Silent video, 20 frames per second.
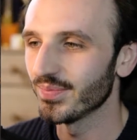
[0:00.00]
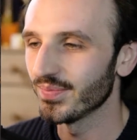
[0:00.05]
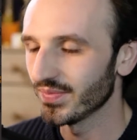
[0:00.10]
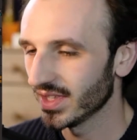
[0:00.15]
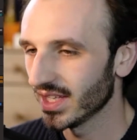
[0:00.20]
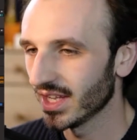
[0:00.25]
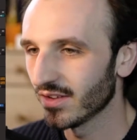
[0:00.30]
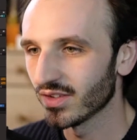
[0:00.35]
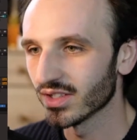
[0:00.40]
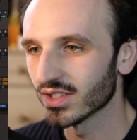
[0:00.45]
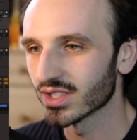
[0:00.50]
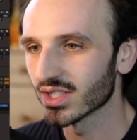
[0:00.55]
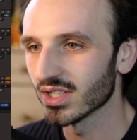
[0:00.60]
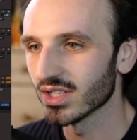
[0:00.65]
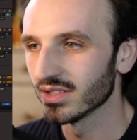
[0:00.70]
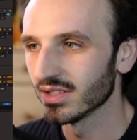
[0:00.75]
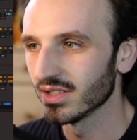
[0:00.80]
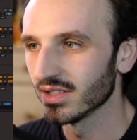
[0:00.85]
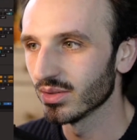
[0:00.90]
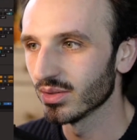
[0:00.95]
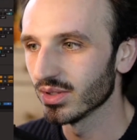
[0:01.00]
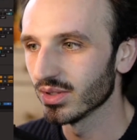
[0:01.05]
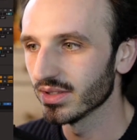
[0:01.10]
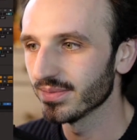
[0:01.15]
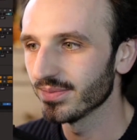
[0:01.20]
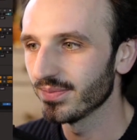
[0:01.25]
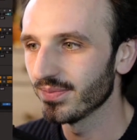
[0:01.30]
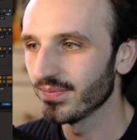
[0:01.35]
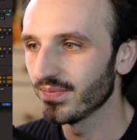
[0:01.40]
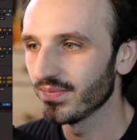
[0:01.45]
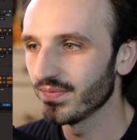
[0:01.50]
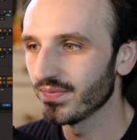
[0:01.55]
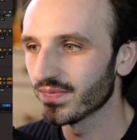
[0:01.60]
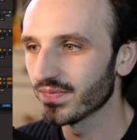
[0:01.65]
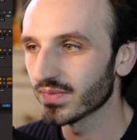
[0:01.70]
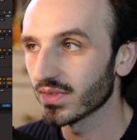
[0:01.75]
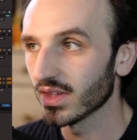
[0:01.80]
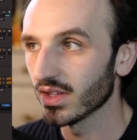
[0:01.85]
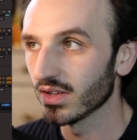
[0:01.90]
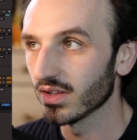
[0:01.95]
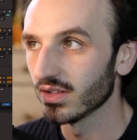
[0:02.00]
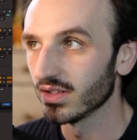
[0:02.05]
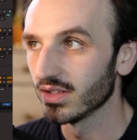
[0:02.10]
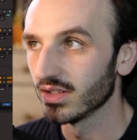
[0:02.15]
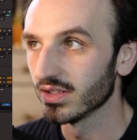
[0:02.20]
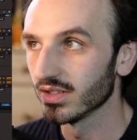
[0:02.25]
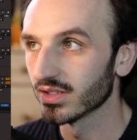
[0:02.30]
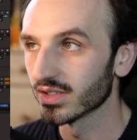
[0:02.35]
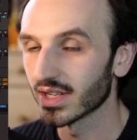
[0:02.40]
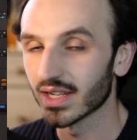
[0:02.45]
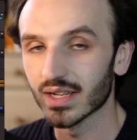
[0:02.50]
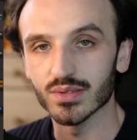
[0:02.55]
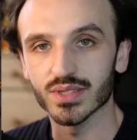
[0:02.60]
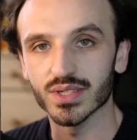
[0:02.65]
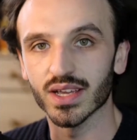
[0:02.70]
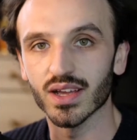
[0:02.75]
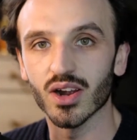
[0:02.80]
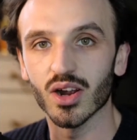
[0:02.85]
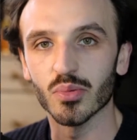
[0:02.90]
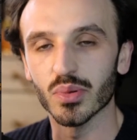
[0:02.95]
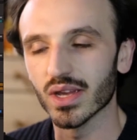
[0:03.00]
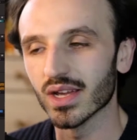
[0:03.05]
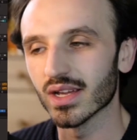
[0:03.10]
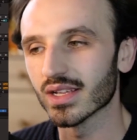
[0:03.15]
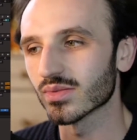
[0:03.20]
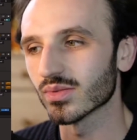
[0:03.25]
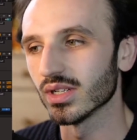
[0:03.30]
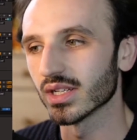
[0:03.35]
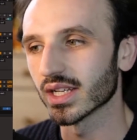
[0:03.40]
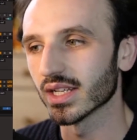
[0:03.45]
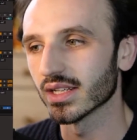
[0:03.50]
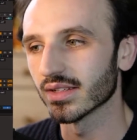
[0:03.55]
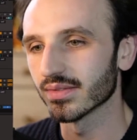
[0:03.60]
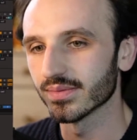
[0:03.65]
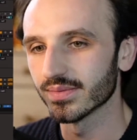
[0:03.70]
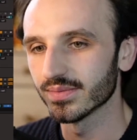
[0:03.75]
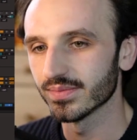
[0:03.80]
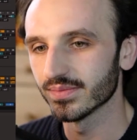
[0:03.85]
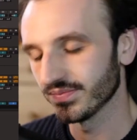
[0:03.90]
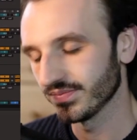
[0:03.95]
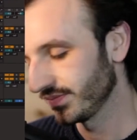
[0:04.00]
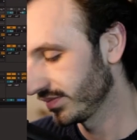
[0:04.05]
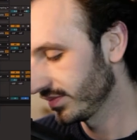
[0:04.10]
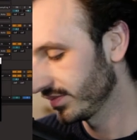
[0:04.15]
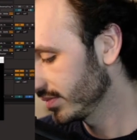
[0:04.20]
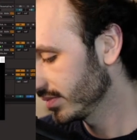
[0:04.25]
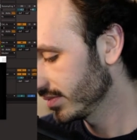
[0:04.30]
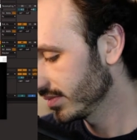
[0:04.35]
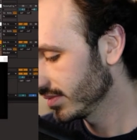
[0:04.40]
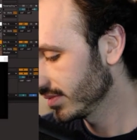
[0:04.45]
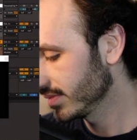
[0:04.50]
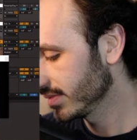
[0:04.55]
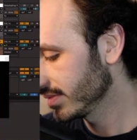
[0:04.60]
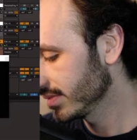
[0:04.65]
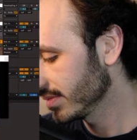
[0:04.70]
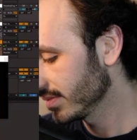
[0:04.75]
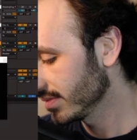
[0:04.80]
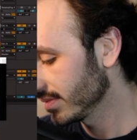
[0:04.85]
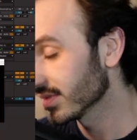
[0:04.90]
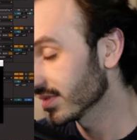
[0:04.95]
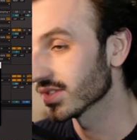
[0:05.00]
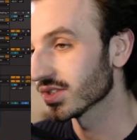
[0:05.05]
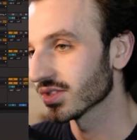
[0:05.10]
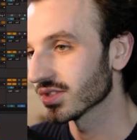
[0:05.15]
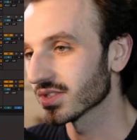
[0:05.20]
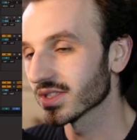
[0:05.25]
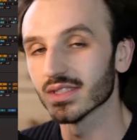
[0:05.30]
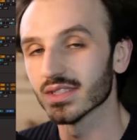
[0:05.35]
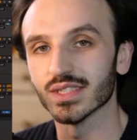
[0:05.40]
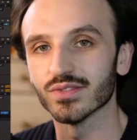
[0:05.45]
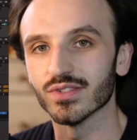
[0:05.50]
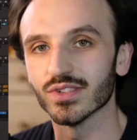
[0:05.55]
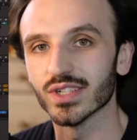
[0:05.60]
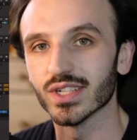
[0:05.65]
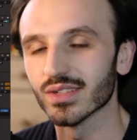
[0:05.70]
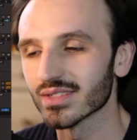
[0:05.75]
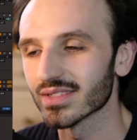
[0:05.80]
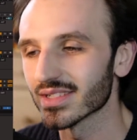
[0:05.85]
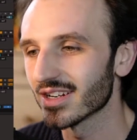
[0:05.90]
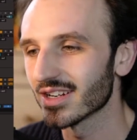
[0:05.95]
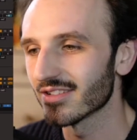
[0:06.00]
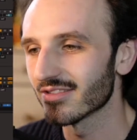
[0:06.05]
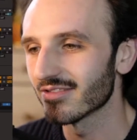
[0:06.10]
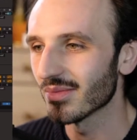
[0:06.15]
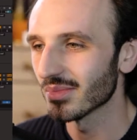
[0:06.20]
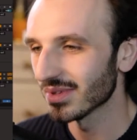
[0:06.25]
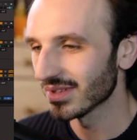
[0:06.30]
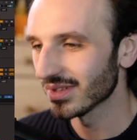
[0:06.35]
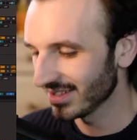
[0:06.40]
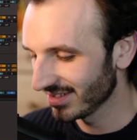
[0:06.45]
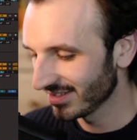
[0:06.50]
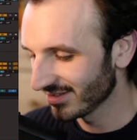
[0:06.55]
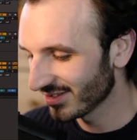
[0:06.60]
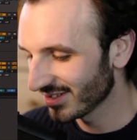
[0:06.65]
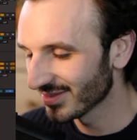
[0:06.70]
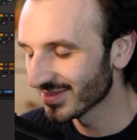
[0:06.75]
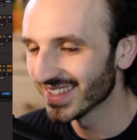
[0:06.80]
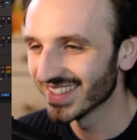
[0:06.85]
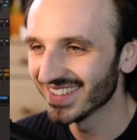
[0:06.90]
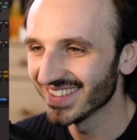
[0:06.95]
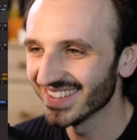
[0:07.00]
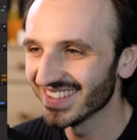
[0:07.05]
If you saw the other one on how to get OBS working, it's just in these videos that I ramble on for a minute.